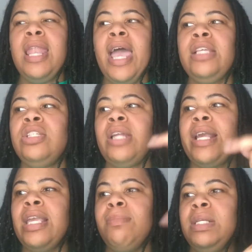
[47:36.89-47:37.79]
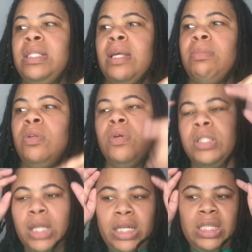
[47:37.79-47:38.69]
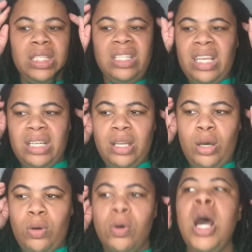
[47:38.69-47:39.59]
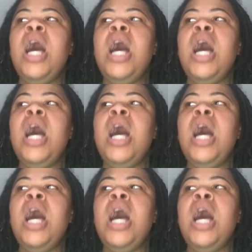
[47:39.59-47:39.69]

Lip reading: like, should I get me something or should I just say no?